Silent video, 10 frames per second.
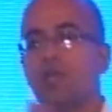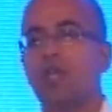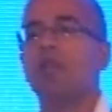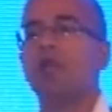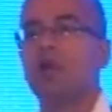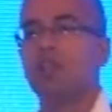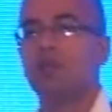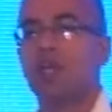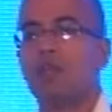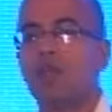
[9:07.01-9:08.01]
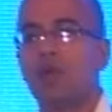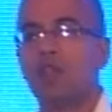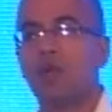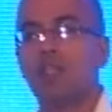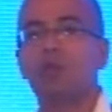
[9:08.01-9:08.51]
available on the platform
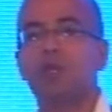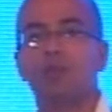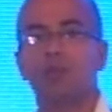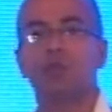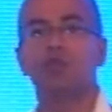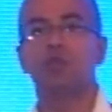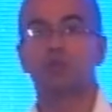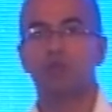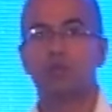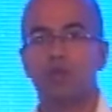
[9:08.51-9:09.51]
is all that you can pick and choose.